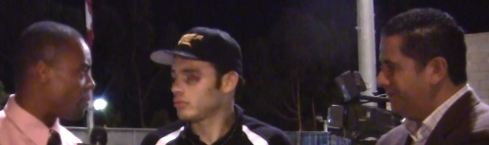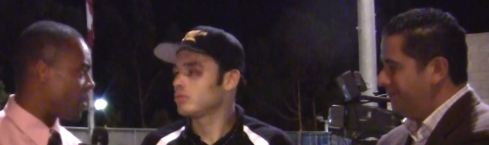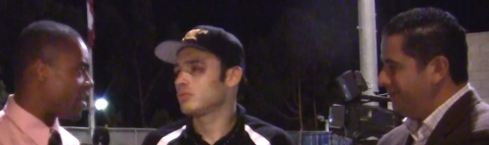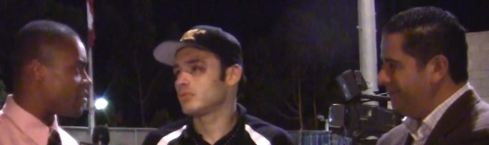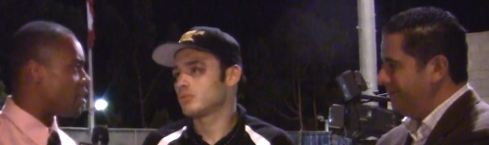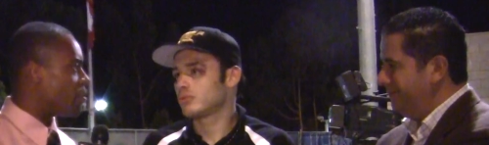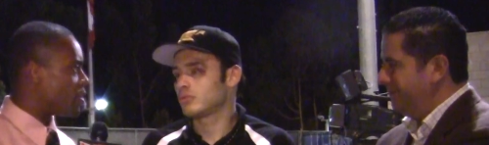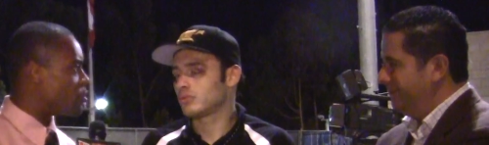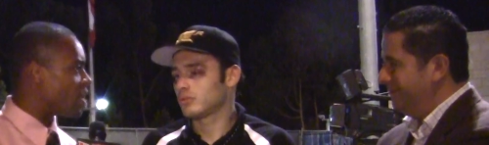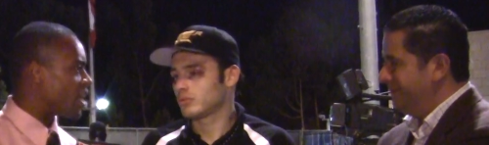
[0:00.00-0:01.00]
Speaker 1: the pace, but
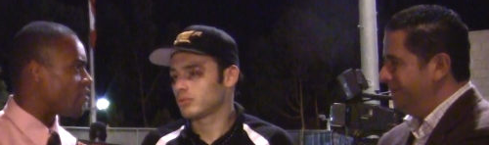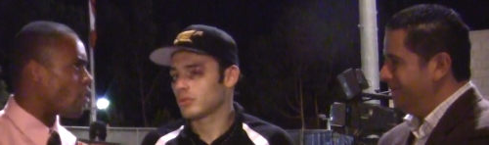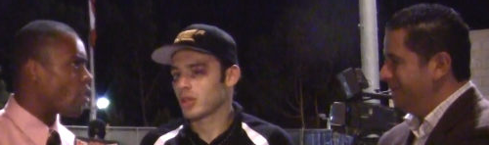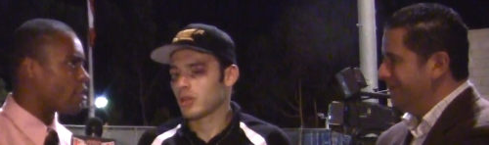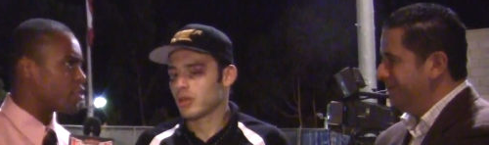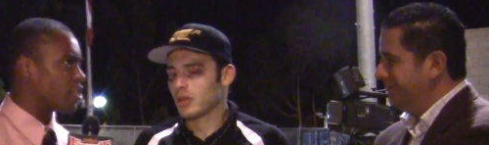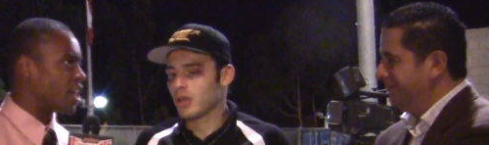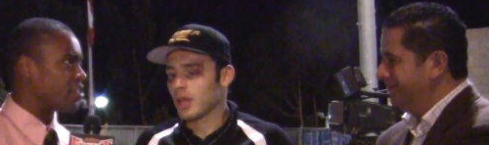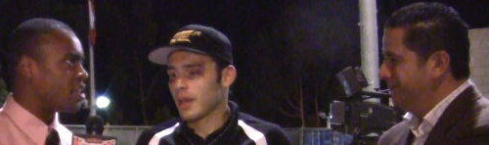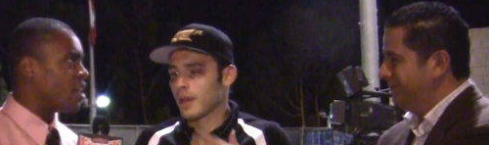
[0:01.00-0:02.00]
you landed the hardest
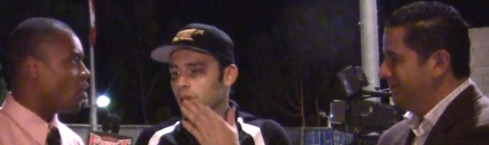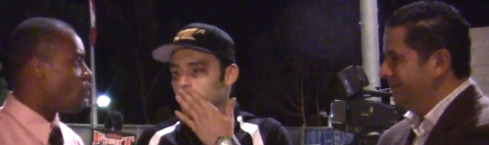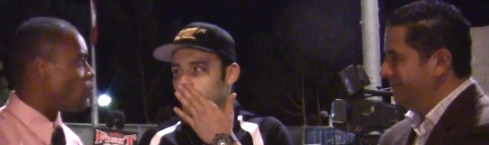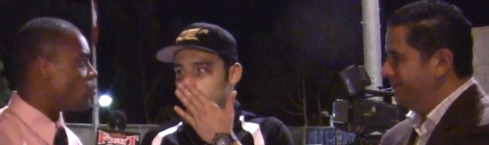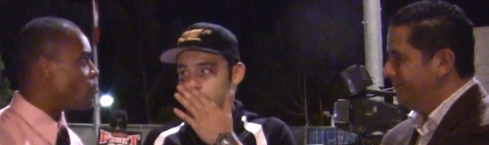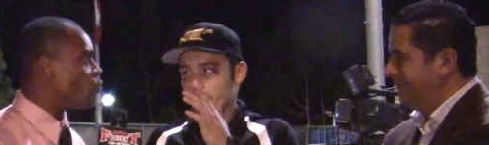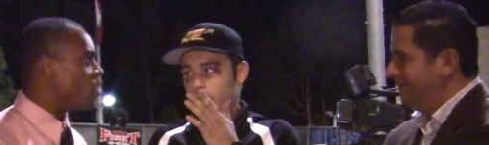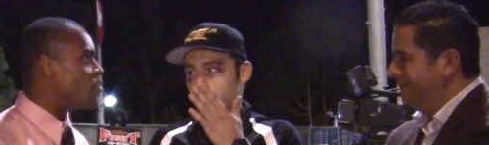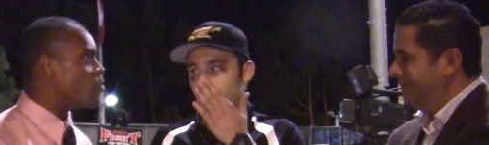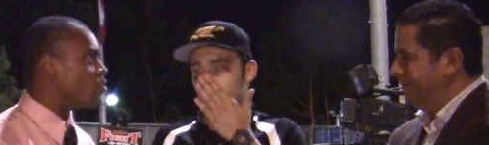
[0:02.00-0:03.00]
shots. When
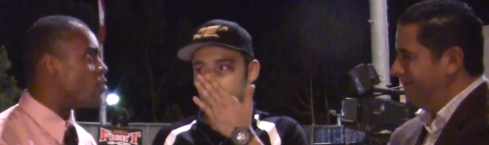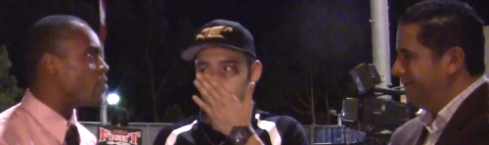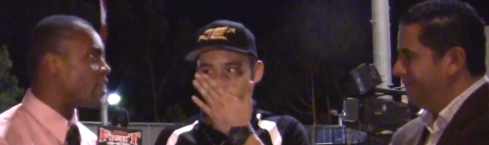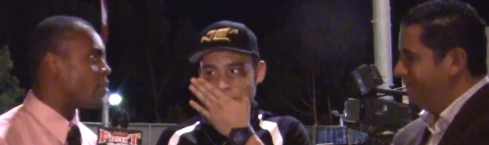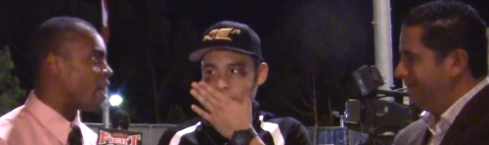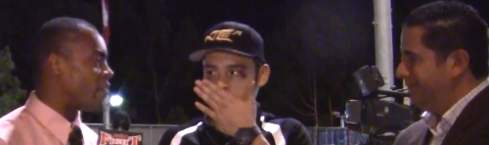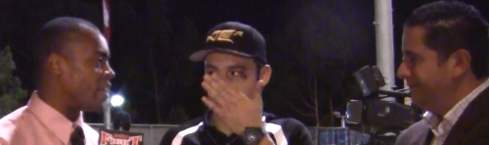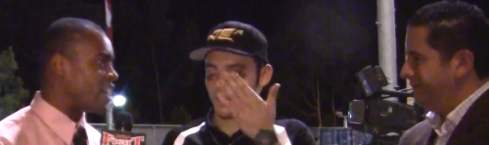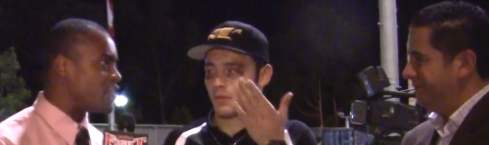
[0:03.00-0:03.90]
you knew that you had the